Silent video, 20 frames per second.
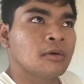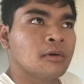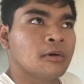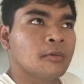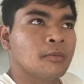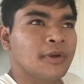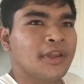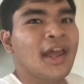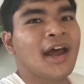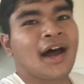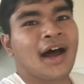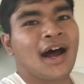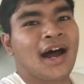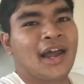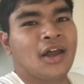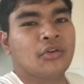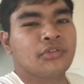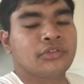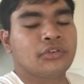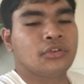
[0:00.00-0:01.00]
But yeah, I
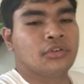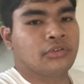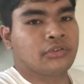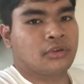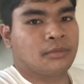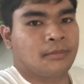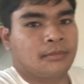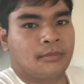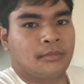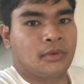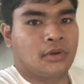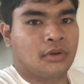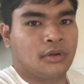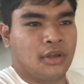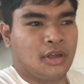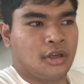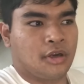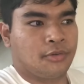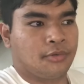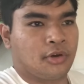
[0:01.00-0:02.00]
also do some
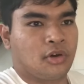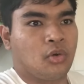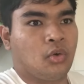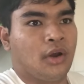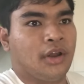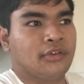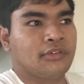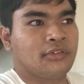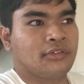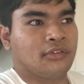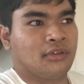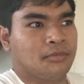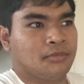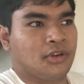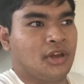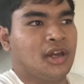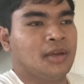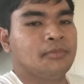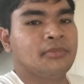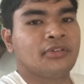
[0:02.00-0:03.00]
requests
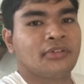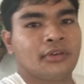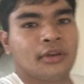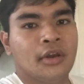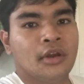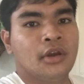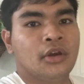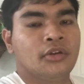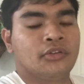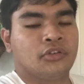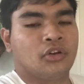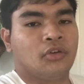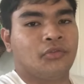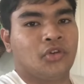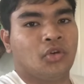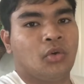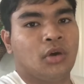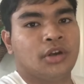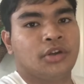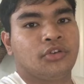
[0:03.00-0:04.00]
sometimes. So if
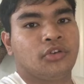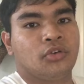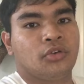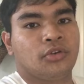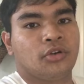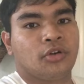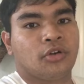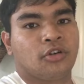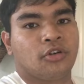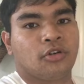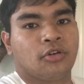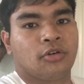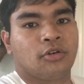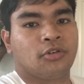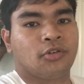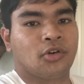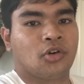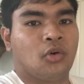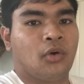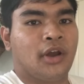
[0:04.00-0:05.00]
you want to do your
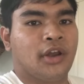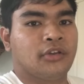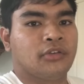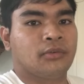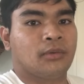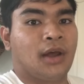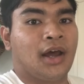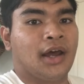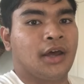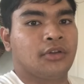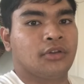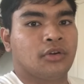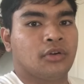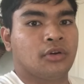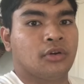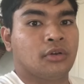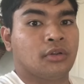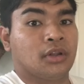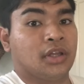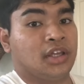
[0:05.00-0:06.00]
request,
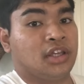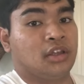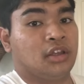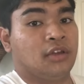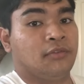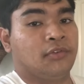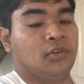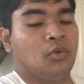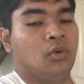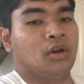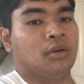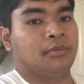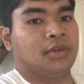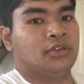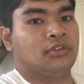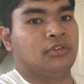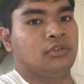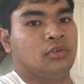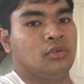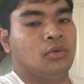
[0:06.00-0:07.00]
either like if you want me
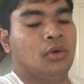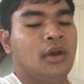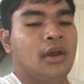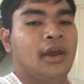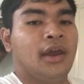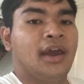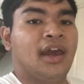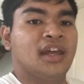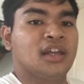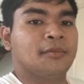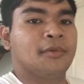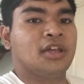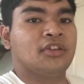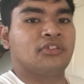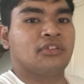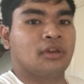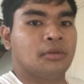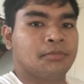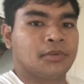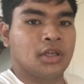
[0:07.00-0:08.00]
to animate
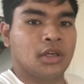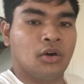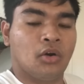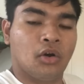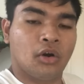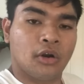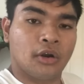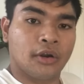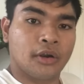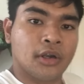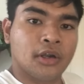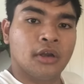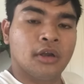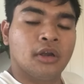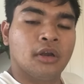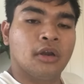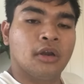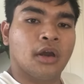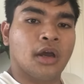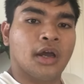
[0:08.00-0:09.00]
something or
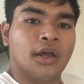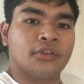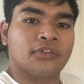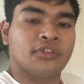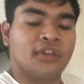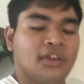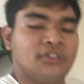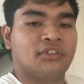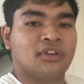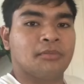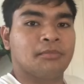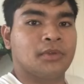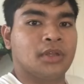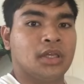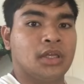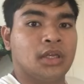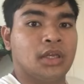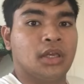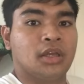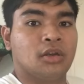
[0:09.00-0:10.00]
say
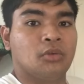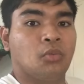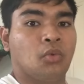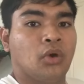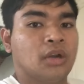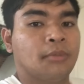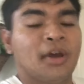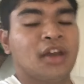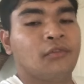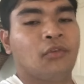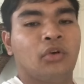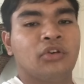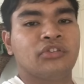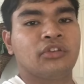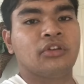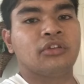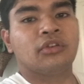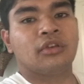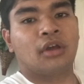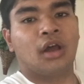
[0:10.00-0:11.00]
something in one of my
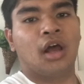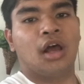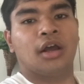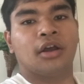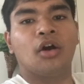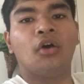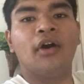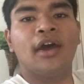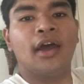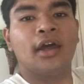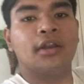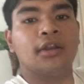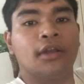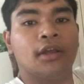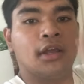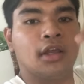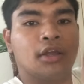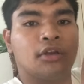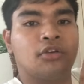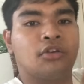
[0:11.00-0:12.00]
voices, go ahead
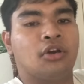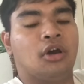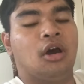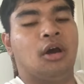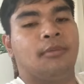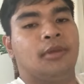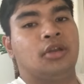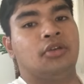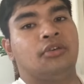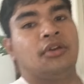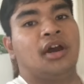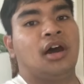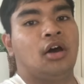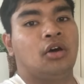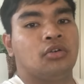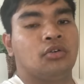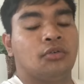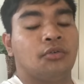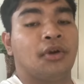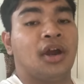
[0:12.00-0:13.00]
and comment
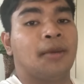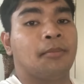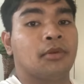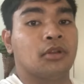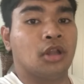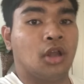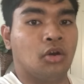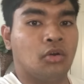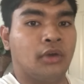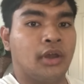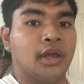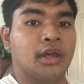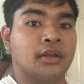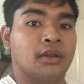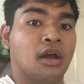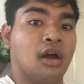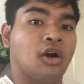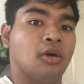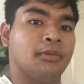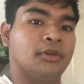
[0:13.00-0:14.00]
down right below and
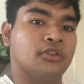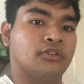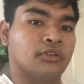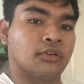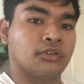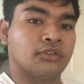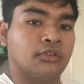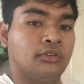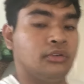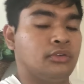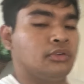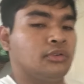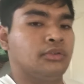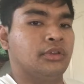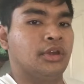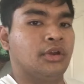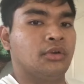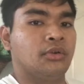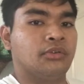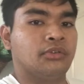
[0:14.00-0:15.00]
I'll be sure to do
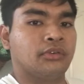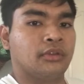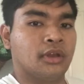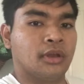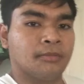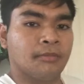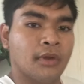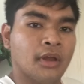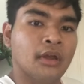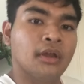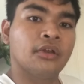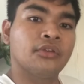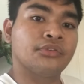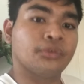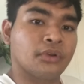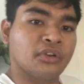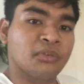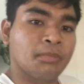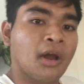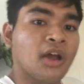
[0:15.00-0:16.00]
those as
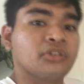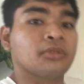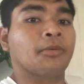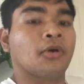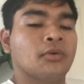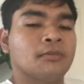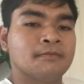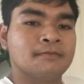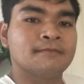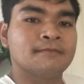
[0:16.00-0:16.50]
soon as possible.